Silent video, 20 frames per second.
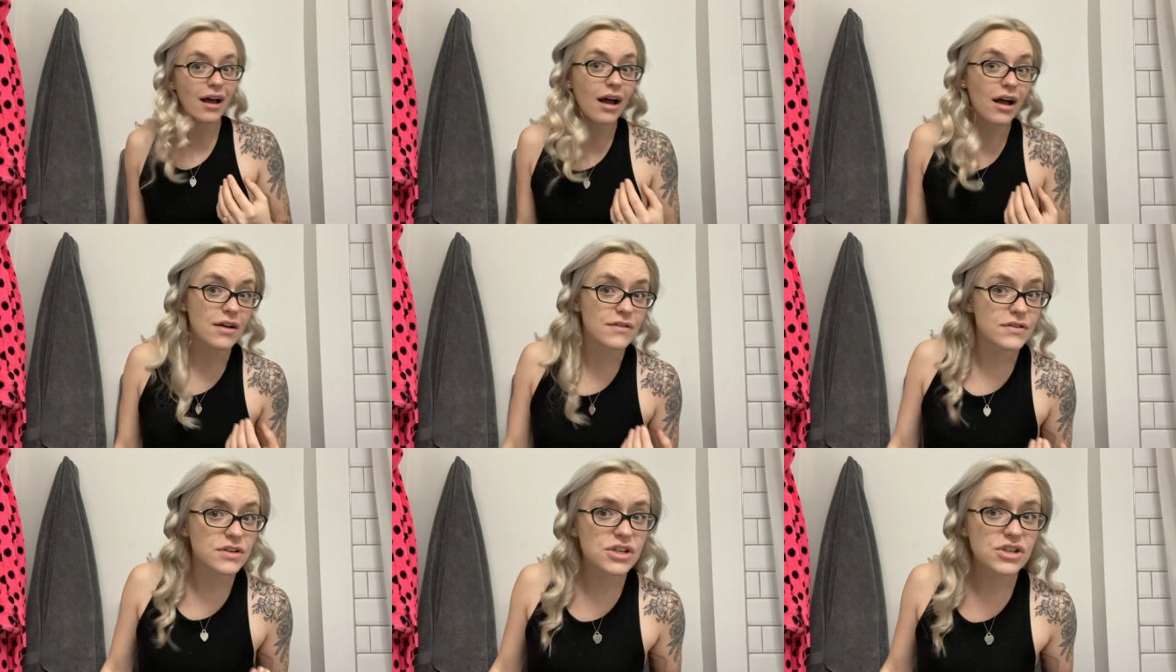
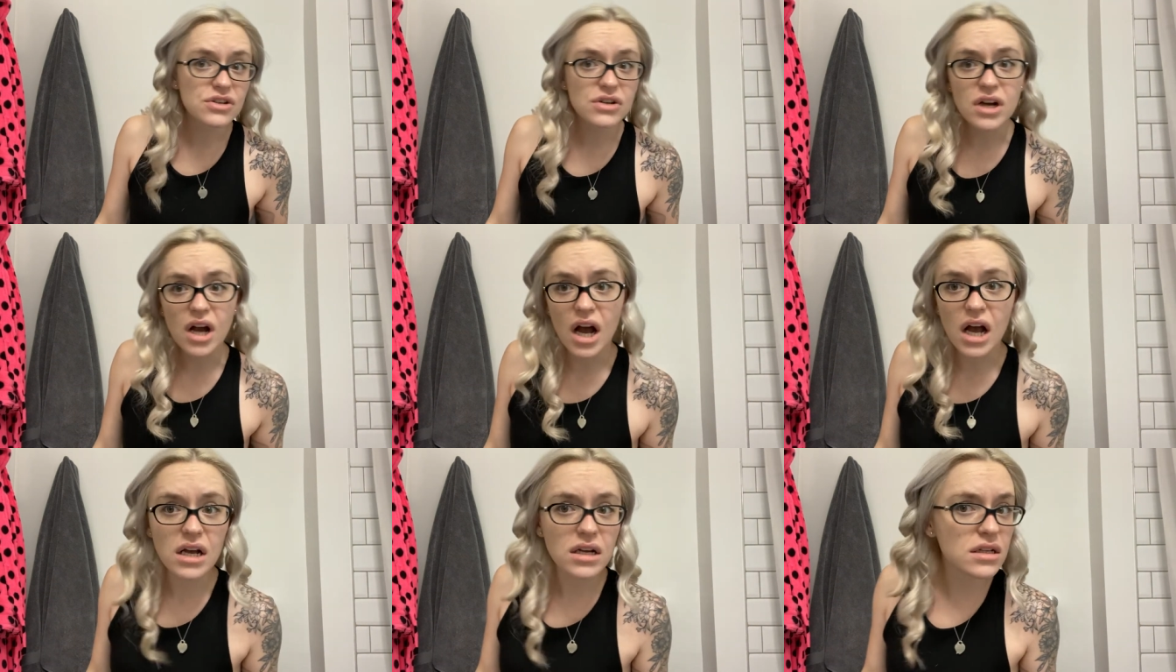Haven't you
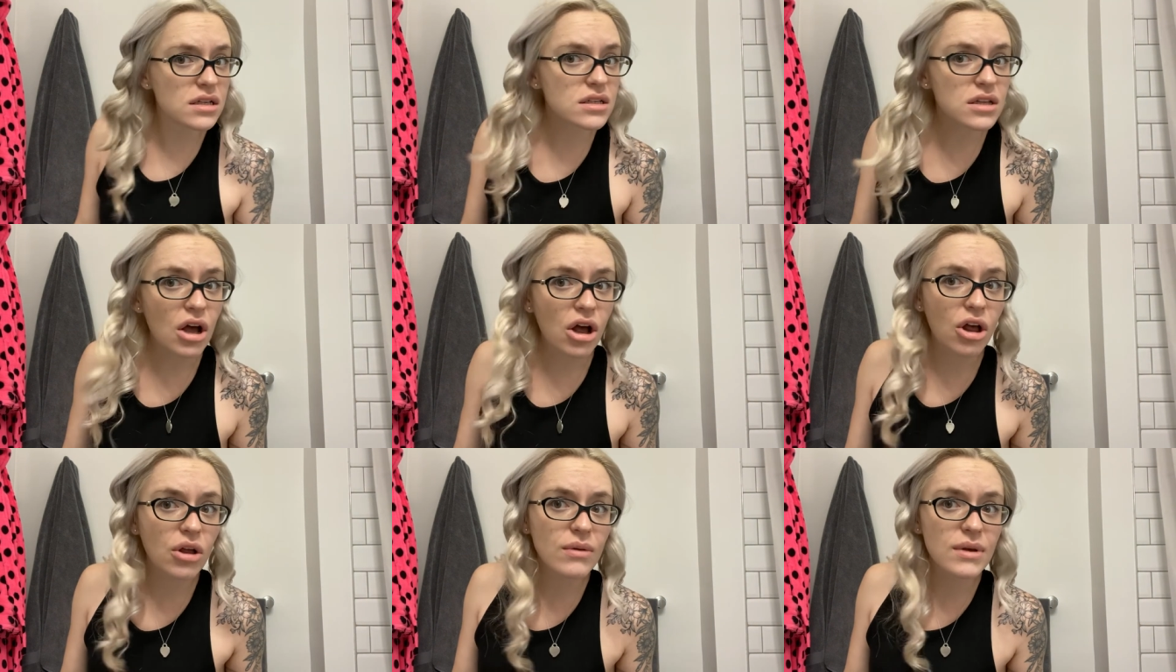guys
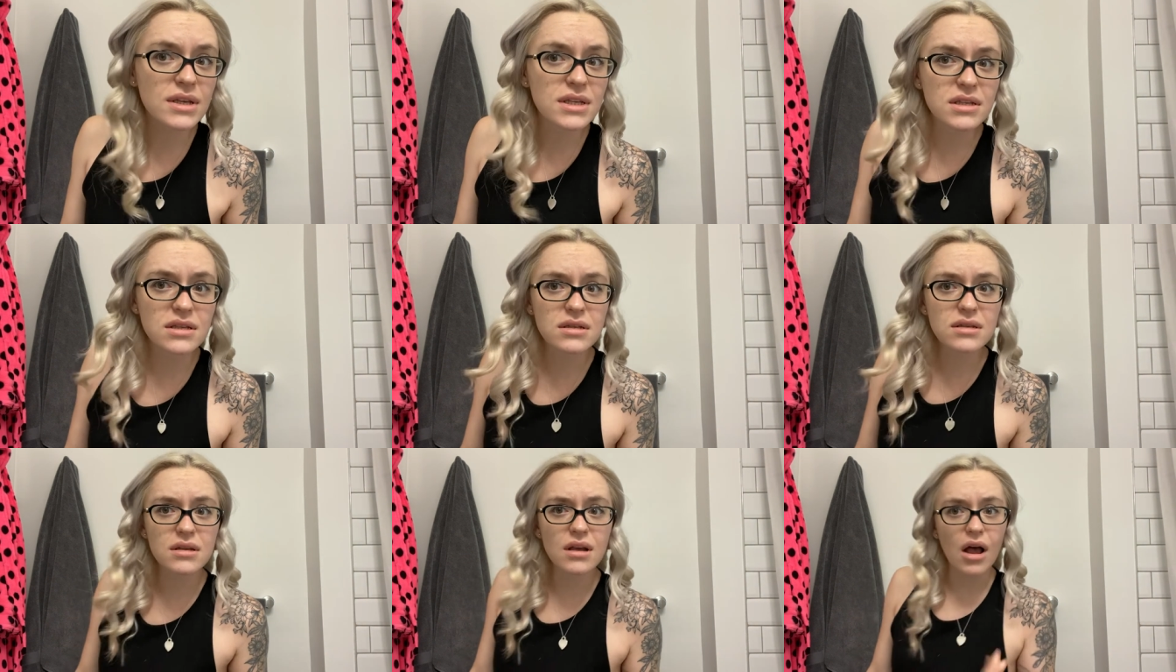
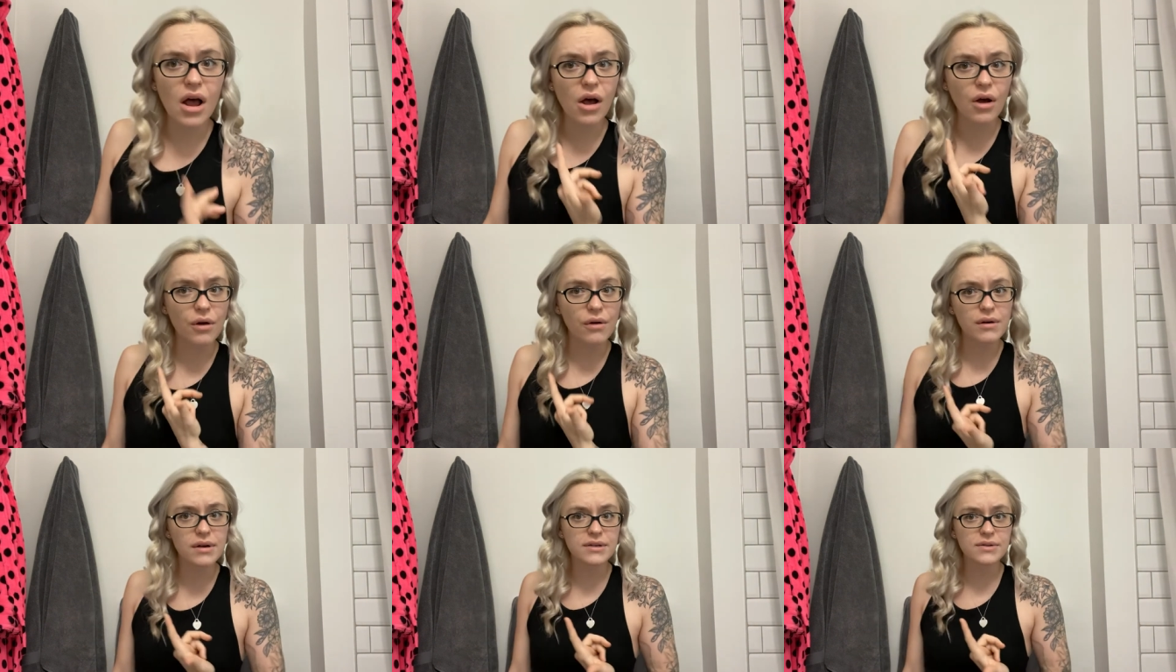always
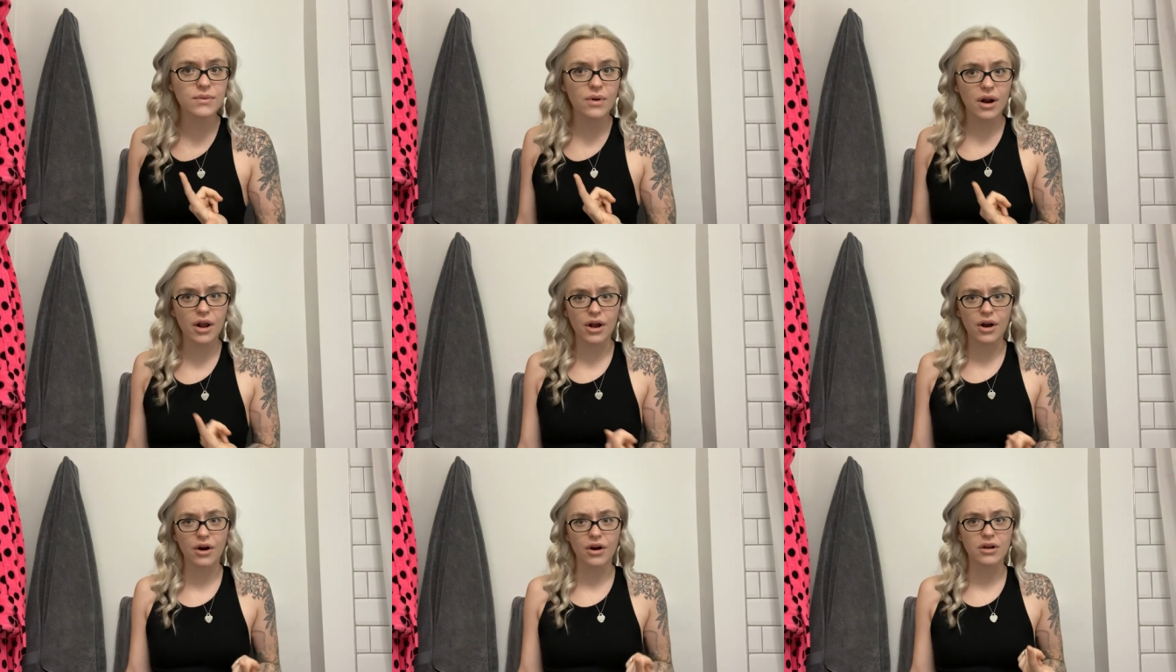
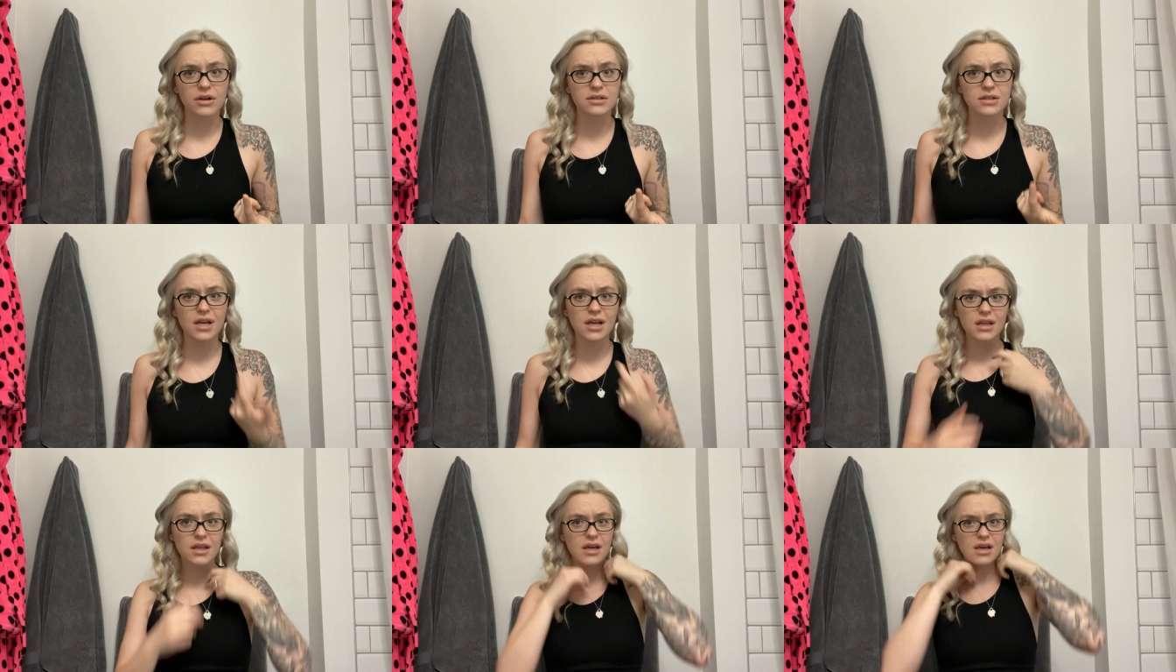wanted curls
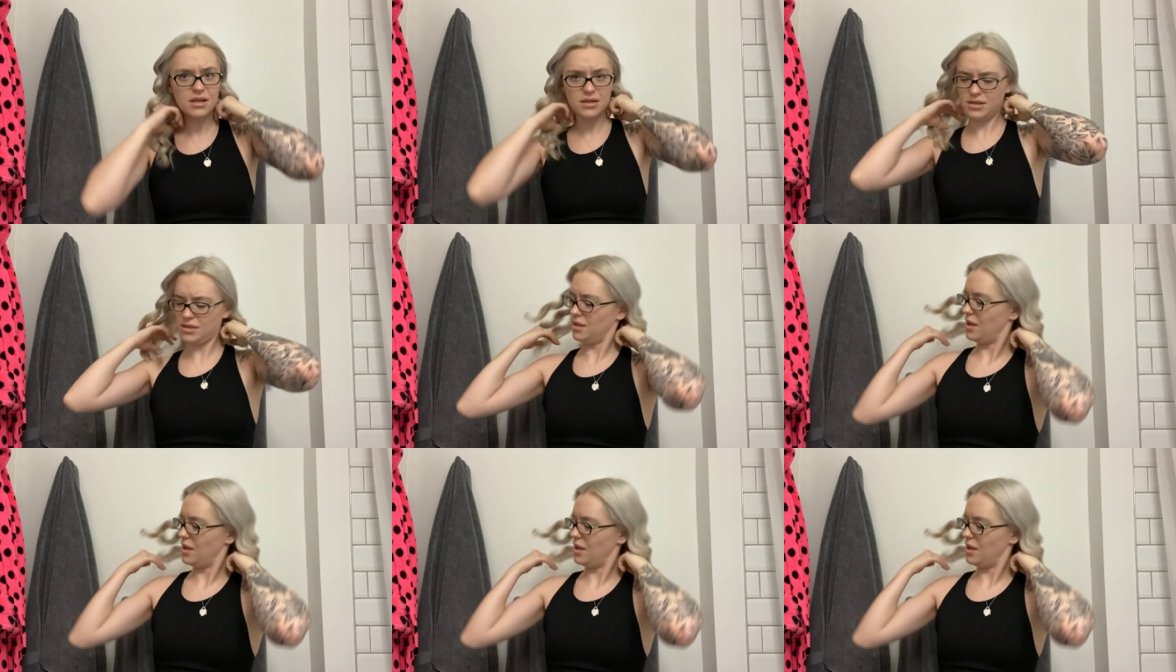like this?